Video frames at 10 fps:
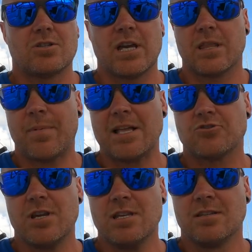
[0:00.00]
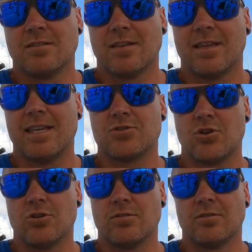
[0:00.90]
check the battery, it's
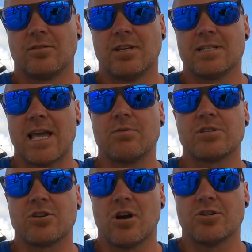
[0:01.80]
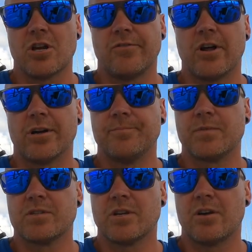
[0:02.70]
good. It's held its charge overnight,
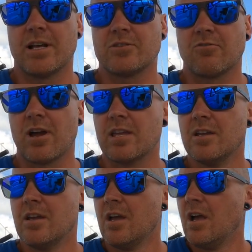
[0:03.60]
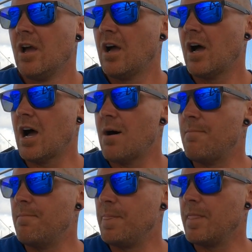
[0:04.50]
so that's great.
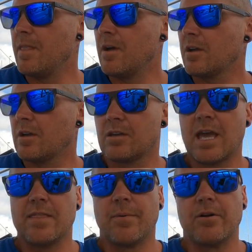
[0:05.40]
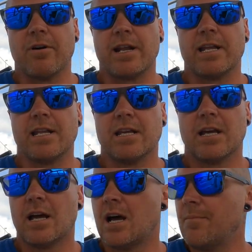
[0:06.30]
Um, getting the boat ready.
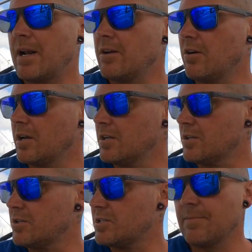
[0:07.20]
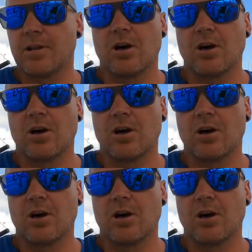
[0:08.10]
Uh, Maddie and I are going to slip the